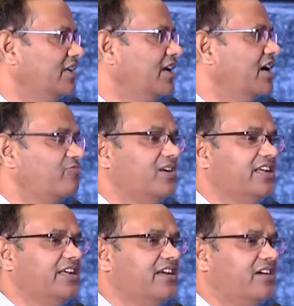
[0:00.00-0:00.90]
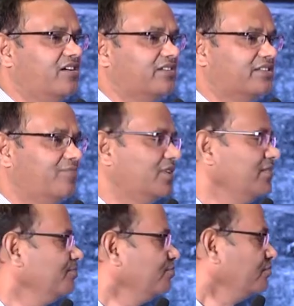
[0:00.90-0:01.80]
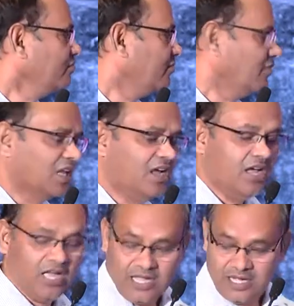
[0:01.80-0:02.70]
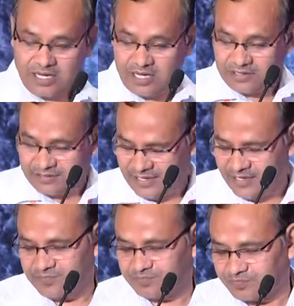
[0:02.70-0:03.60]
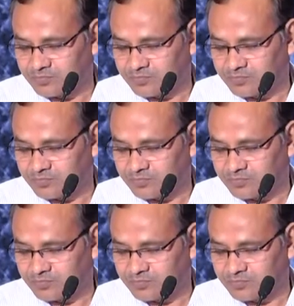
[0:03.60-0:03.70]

in urban area or something. Hmm, uh, then